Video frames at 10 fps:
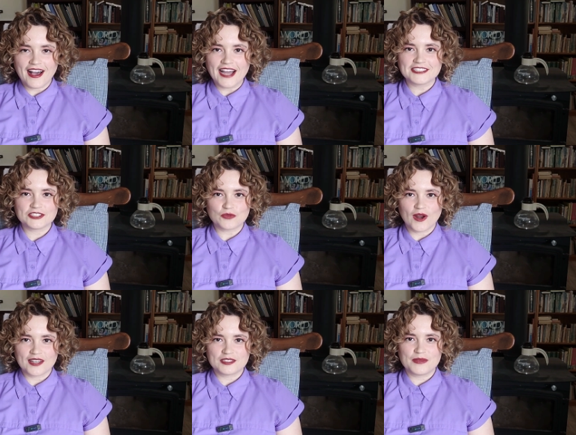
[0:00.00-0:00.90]
I just
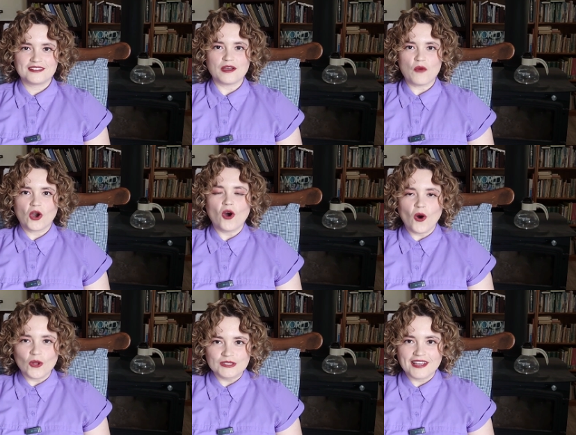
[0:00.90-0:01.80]
wanted to be somewhere
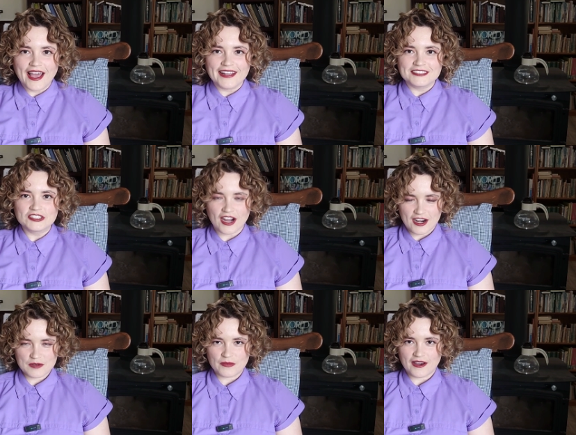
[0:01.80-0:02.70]
cold and
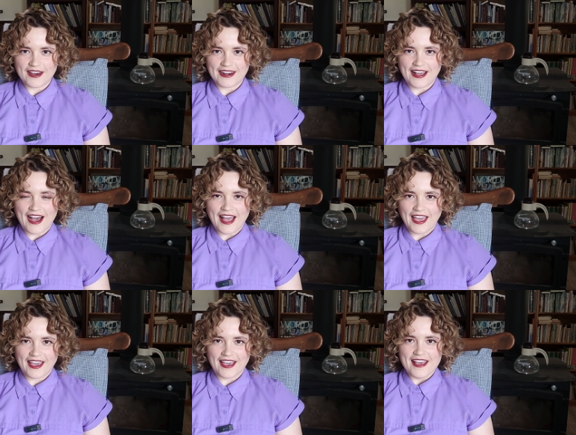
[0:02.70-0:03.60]
dark, but
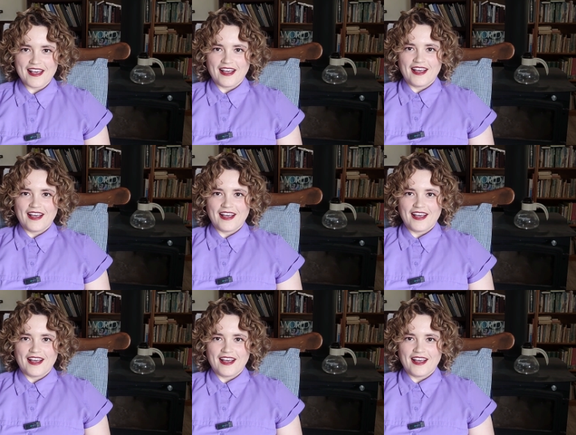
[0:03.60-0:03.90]
I